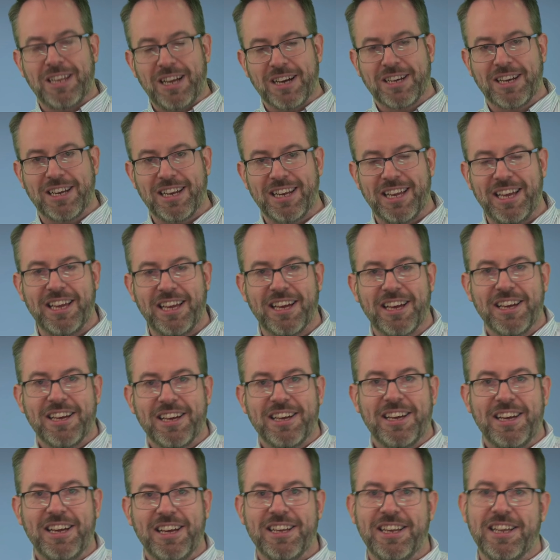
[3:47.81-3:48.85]
Luckily,
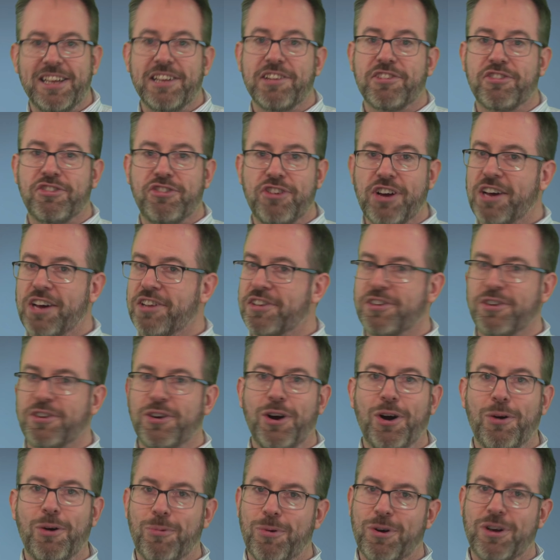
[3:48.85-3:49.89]
it is just
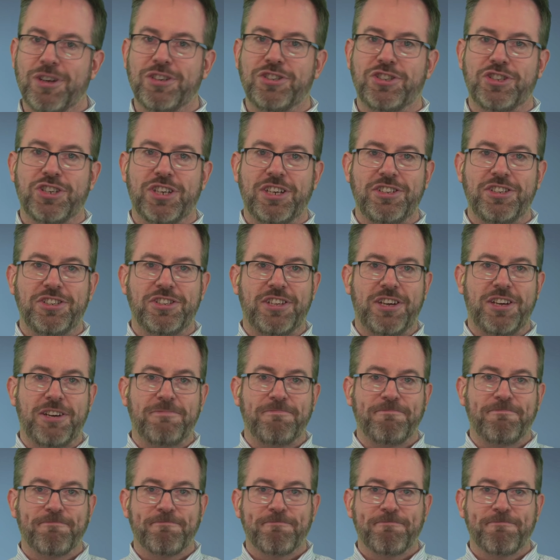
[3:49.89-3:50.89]
a word change though.